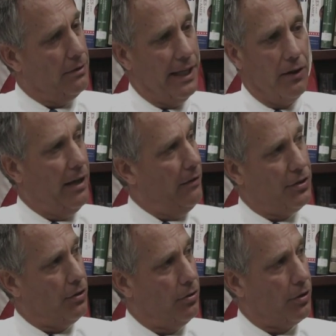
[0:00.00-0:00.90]
they don't have
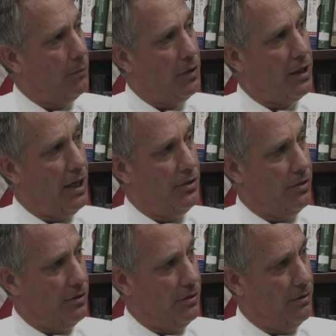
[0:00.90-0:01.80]
secure
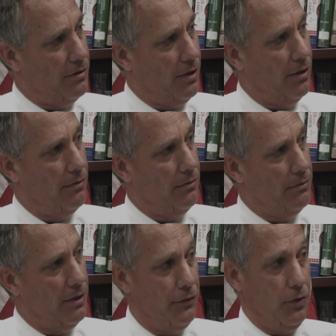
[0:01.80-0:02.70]
communications. So
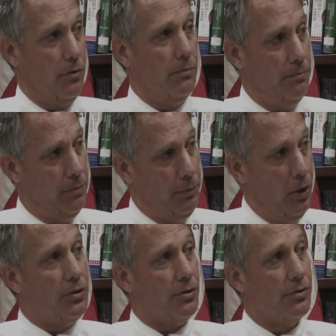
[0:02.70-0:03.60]
if you're
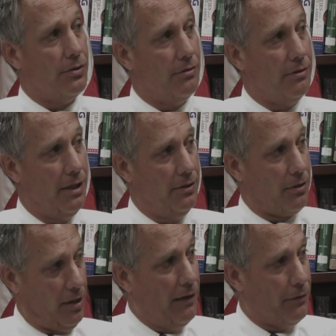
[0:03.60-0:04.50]
poachers and you're
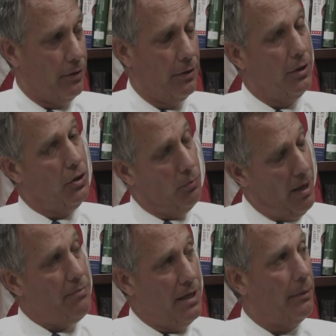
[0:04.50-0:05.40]
clever, you
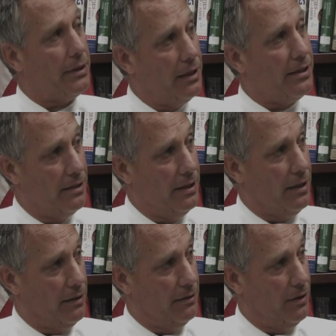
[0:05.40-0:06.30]
may be able to listen
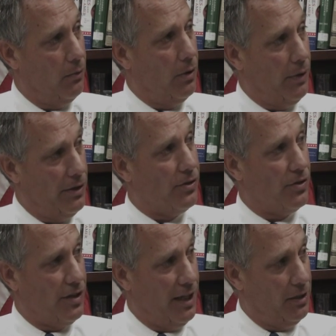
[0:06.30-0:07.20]
in on what rangers
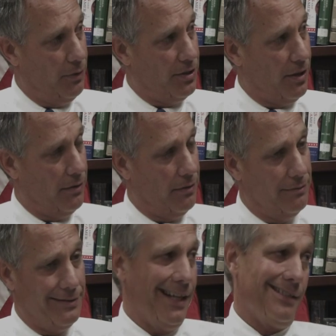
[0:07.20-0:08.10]
are saying to each other.
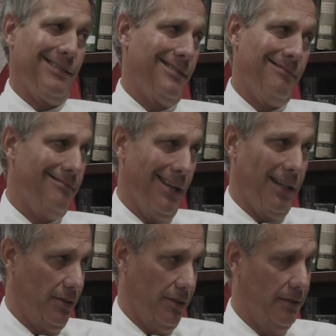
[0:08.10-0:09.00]
That's
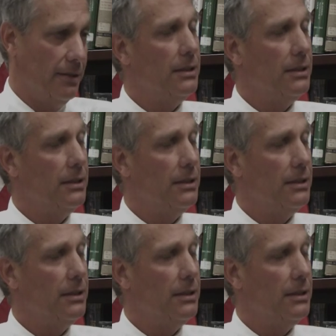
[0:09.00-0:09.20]
not good.